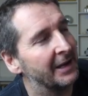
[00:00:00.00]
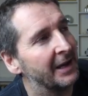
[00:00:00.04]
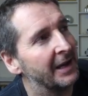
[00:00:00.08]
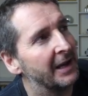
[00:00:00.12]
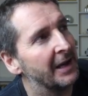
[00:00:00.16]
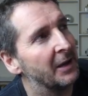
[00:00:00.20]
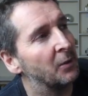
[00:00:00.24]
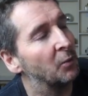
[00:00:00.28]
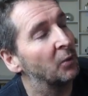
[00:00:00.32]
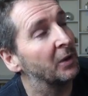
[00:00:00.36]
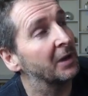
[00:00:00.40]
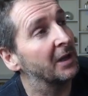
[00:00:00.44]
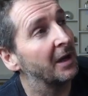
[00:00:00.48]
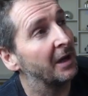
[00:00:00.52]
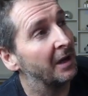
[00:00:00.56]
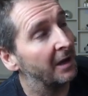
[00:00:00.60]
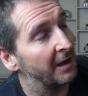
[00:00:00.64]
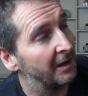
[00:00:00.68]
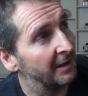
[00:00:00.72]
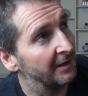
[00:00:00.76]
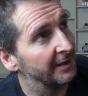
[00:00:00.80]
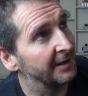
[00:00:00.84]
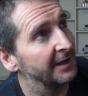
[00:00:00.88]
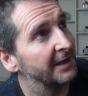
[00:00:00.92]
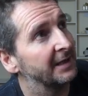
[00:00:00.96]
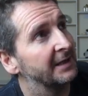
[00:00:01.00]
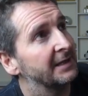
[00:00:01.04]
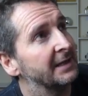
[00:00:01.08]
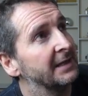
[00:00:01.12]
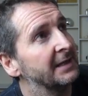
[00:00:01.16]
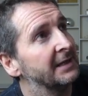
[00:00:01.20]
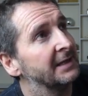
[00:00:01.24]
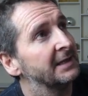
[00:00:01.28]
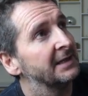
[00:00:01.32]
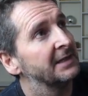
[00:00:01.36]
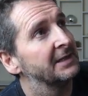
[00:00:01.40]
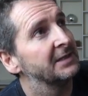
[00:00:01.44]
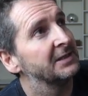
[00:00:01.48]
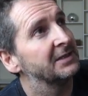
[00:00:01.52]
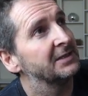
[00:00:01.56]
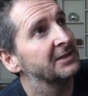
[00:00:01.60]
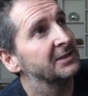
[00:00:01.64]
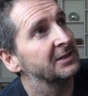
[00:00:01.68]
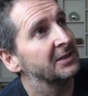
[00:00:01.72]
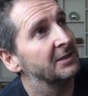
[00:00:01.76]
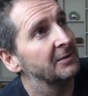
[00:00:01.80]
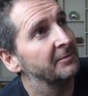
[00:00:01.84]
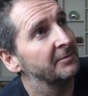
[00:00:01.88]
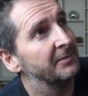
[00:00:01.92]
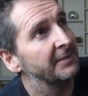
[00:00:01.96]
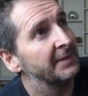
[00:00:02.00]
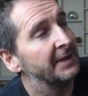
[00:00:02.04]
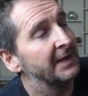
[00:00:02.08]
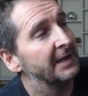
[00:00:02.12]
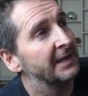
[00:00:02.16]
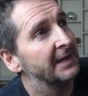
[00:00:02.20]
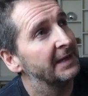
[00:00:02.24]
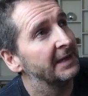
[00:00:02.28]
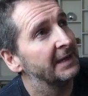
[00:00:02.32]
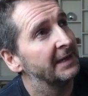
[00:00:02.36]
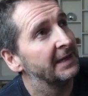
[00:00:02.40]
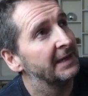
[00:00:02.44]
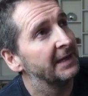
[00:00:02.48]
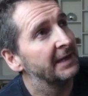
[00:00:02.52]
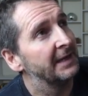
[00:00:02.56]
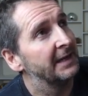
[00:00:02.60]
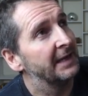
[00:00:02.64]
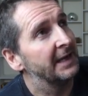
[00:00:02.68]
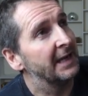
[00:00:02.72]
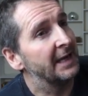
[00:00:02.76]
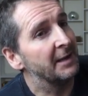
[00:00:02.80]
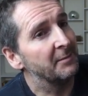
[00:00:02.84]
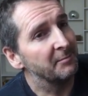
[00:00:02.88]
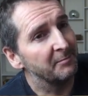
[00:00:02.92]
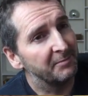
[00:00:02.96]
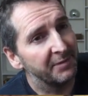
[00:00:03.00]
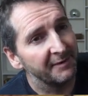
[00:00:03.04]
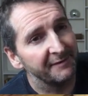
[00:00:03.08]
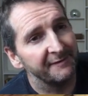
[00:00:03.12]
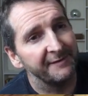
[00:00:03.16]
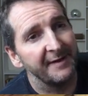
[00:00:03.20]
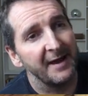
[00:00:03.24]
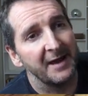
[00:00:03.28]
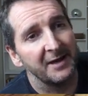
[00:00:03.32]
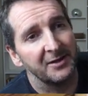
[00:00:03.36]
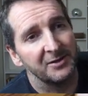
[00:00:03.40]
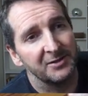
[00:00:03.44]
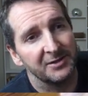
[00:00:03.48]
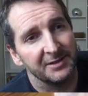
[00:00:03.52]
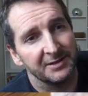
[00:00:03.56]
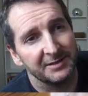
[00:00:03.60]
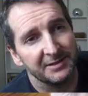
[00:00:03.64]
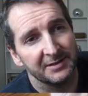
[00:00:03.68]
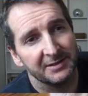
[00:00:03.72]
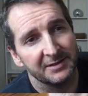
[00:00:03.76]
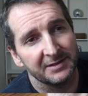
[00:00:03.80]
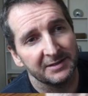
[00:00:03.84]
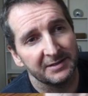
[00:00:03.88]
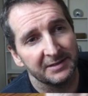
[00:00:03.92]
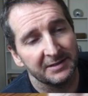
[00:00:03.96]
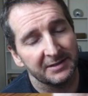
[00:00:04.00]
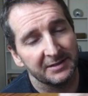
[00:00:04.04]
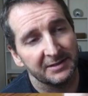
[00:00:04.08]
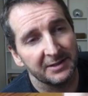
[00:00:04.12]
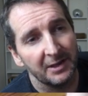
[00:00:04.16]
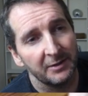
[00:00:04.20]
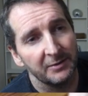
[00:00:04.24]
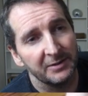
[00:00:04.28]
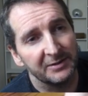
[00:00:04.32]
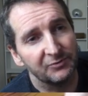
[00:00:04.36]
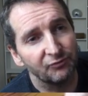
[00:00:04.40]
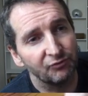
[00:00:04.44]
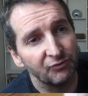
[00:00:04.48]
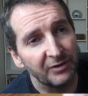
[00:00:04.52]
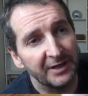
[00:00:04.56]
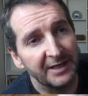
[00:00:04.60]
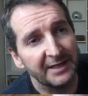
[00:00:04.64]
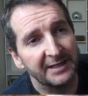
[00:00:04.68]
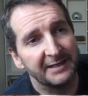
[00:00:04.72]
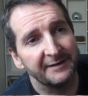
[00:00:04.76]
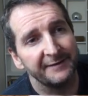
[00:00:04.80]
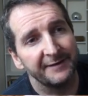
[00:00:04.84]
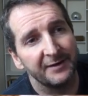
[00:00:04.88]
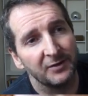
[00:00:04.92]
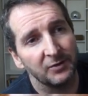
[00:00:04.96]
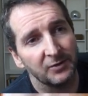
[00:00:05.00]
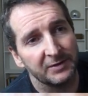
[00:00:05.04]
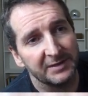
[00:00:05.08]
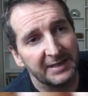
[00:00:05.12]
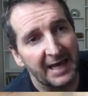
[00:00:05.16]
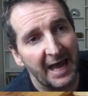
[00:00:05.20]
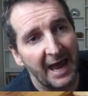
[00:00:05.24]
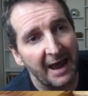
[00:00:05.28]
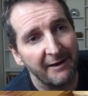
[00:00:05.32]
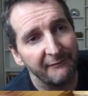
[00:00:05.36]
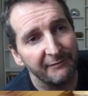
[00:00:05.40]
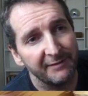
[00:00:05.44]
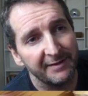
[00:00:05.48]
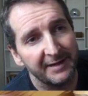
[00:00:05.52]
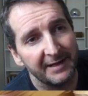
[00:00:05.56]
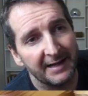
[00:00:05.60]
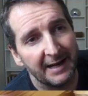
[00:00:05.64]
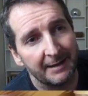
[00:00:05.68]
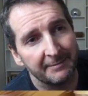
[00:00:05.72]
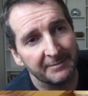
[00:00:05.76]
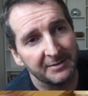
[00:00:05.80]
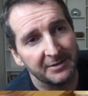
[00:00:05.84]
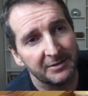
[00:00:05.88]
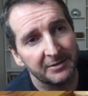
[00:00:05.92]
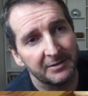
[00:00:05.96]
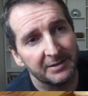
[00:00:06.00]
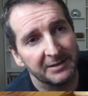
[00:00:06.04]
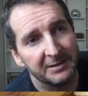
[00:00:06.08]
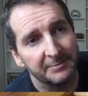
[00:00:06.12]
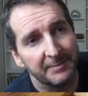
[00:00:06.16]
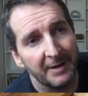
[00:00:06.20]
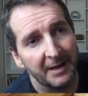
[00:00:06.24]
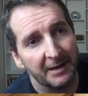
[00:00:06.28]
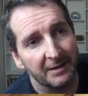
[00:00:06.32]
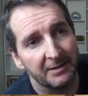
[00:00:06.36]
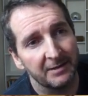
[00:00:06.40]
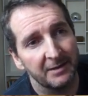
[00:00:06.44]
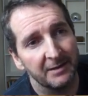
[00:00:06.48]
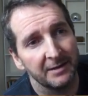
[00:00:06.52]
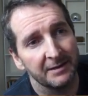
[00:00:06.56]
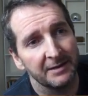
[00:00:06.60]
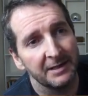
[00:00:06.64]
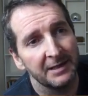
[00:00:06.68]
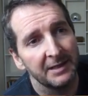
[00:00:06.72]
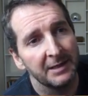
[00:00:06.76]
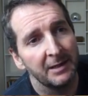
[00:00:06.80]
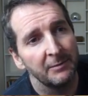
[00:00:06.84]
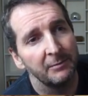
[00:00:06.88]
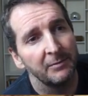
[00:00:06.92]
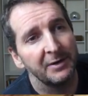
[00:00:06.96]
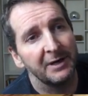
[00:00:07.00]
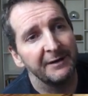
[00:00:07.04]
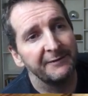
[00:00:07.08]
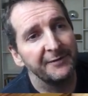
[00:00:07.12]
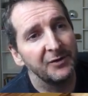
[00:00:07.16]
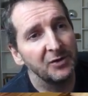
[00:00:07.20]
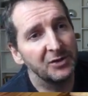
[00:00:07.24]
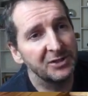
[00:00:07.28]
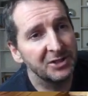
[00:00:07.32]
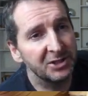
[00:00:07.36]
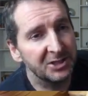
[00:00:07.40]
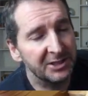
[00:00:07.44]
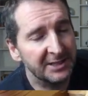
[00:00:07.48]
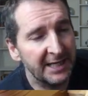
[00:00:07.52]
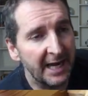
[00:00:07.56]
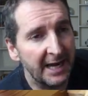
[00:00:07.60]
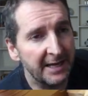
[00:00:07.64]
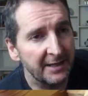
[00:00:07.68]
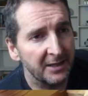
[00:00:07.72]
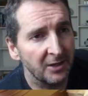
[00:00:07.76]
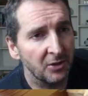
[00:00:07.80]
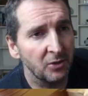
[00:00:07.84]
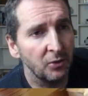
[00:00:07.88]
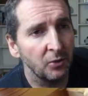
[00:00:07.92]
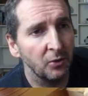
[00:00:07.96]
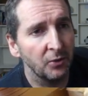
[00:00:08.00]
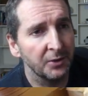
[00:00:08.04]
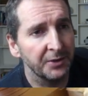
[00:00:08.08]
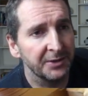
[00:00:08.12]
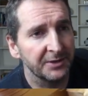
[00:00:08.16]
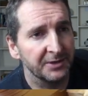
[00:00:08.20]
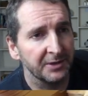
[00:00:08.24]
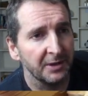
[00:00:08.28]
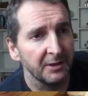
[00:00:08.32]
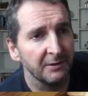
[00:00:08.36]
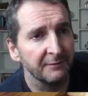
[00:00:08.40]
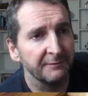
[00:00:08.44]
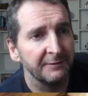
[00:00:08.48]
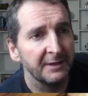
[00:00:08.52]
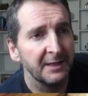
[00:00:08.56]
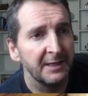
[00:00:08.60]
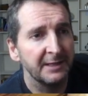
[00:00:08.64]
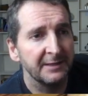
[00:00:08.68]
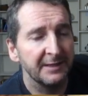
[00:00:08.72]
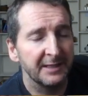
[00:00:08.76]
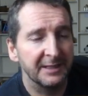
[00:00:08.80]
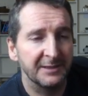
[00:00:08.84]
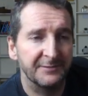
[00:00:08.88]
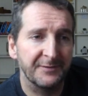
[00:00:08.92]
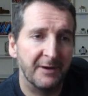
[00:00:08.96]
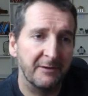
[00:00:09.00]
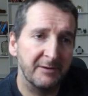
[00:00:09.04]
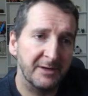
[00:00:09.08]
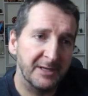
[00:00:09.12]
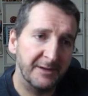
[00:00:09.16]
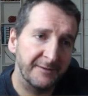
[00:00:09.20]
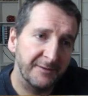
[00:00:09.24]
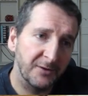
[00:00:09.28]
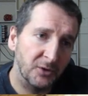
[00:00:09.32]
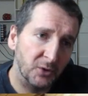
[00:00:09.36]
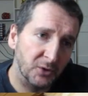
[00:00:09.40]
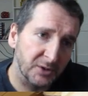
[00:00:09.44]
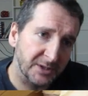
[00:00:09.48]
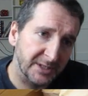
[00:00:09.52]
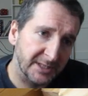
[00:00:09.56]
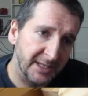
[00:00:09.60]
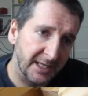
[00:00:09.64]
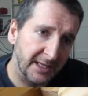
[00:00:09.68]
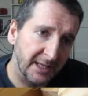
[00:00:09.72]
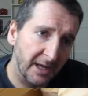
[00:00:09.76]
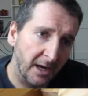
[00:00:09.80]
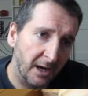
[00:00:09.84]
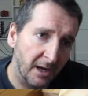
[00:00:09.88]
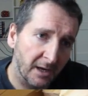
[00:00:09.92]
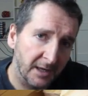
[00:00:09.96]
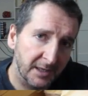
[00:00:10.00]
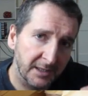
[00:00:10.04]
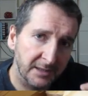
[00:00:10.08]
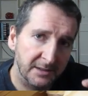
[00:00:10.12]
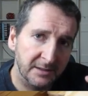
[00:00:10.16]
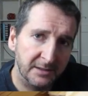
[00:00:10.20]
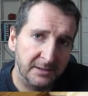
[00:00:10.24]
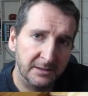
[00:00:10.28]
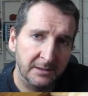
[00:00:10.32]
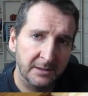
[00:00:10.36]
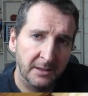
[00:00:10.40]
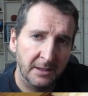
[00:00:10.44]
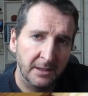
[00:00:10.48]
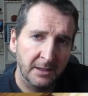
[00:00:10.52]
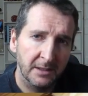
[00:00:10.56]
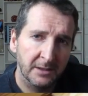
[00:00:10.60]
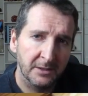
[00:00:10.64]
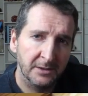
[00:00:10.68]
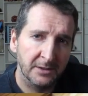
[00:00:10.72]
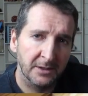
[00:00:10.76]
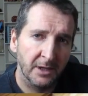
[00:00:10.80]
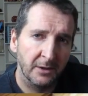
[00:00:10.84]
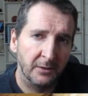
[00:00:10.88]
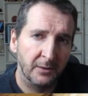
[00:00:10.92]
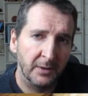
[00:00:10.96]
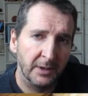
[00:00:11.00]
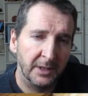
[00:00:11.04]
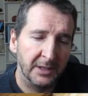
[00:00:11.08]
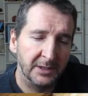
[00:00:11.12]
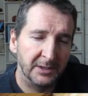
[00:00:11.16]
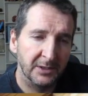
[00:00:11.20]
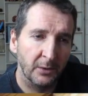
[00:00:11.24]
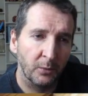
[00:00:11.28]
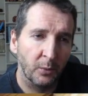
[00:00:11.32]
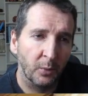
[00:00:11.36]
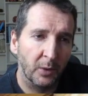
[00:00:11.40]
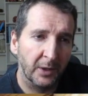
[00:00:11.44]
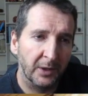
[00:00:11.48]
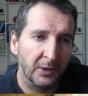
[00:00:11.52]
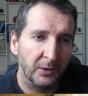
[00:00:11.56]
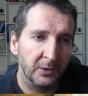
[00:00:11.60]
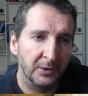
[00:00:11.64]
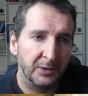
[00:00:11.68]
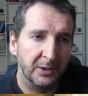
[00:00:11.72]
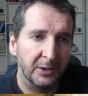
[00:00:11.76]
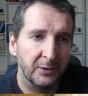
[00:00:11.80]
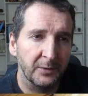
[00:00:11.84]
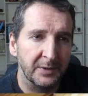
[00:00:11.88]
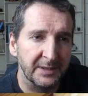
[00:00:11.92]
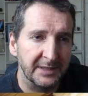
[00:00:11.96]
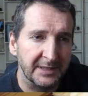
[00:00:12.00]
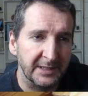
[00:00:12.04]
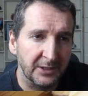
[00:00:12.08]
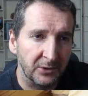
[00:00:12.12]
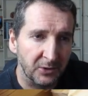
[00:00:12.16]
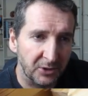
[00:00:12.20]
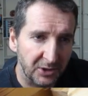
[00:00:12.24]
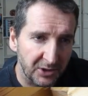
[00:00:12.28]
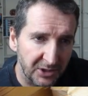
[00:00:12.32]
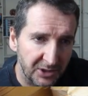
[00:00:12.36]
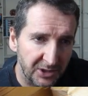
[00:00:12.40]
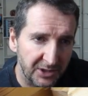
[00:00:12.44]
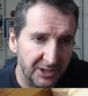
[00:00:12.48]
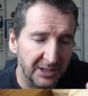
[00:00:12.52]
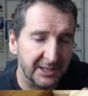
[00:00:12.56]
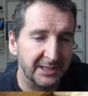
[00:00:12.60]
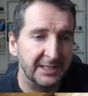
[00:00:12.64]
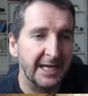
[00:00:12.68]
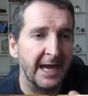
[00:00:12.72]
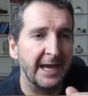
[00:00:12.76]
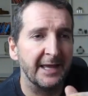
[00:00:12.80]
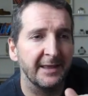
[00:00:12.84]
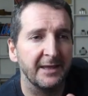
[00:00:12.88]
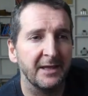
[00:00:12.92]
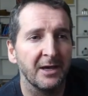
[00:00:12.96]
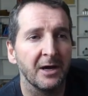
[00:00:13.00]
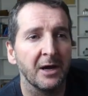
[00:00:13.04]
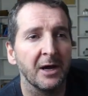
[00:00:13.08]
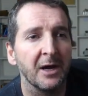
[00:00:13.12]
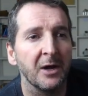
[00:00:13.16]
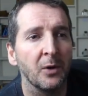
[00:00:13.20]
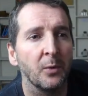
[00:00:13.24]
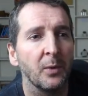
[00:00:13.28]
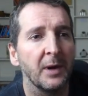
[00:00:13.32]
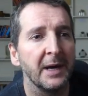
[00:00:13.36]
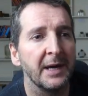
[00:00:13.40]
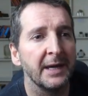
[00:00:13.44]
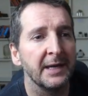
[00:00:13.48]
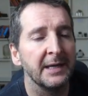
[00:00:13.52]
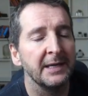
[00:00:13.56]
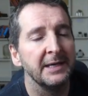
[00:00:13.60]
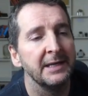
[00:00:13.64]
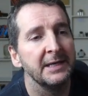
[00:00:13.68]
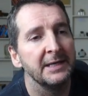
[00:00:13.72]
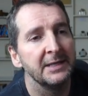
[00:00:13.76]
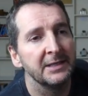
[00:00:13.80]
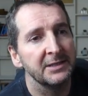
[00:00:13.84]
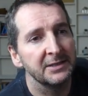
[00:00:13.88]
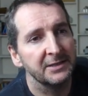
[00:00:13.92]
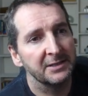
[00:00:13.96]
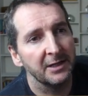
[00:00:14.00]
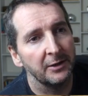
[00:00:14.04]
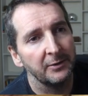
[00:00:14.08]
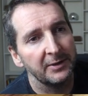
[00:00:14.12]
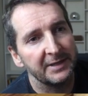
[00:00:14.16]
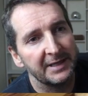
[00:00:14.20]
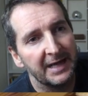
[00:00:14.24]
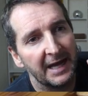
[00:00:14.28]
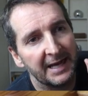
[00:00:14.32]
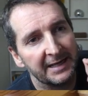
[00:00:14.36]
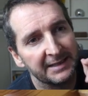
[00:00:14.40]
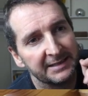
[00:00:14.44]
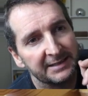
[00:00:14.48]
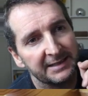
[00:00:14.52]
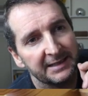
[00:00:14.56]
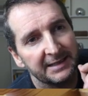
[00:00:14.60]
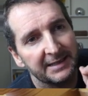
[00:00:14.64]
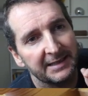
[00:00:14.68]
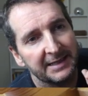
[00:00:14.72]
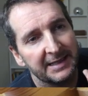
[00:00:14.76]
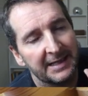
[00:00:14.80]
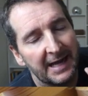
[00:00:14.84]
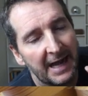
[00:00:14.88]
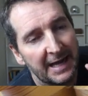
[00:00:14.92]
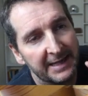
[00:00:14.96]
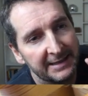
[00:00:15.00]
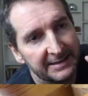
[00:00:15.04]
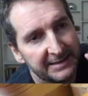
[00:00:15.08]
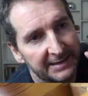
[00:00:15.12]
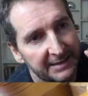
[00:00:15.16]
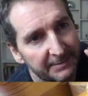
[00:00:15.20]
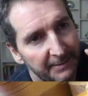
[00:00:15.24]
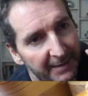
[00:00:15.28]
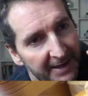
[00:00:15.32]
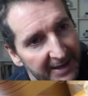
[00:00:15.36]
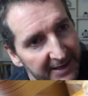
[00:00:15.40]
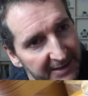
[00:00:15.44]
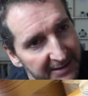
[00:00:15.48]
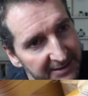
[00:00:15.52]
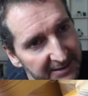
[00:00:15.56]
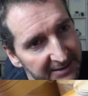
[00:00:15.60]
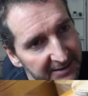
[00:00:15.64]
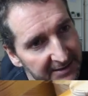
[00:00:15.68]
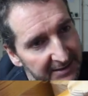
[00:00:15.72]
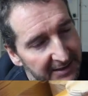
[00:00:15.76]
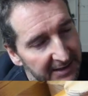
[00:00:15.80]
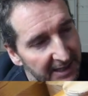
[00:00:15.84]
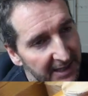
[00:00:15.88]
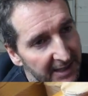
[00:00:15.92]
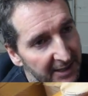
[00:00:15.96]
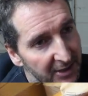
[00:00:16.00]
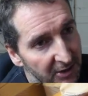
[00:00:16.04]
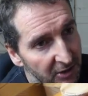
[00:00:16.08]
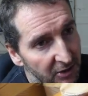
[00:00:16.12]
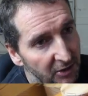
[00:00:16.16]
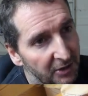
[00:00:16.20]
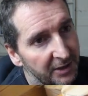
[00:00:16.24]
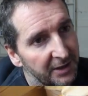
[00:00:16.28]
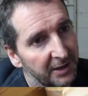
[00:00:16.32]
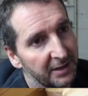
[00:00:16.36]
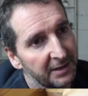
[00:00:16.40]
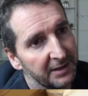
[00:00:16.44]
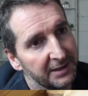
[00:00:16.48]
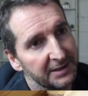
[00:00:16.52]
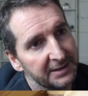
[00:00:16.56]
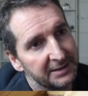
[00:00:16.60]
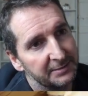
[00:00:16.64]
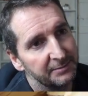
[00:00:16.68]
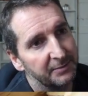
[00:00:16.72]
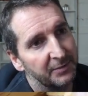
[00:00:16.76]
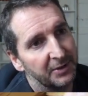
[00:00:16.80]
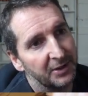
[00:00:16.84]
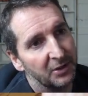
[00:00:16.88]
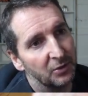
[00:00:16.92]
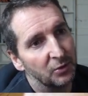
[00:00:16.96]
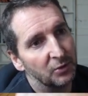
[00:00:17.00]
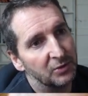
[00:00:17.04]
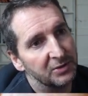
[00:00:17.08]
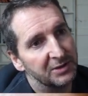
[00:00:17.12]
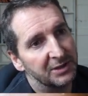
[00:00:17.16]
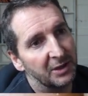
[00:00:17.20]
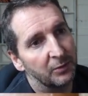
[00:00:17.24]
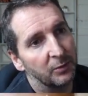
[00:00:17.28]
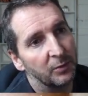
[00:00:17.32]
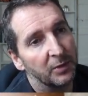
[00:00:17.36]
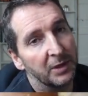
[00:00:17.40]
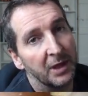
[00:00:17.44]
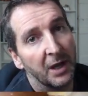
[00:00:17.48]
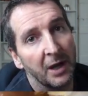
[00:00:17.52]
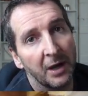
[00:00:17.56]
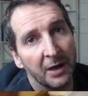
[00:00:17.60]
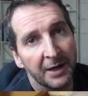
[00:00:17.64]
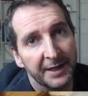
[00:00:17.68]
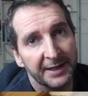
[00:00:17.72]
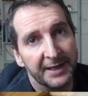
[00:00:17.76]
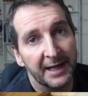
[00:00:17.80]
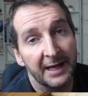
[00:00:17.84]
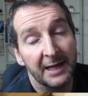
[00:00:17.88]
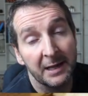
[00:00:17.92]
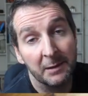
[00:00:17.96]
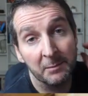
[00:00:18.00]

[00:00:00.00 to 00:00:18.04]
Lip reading: it will hide some imperfections. So it's really difficult to get everything absolutely smacking on. But if you just take the corners off, then it's very difficult to see the heights. So what it will do is it will just take the eye away. So it actually makes it look nice, but it also will hide any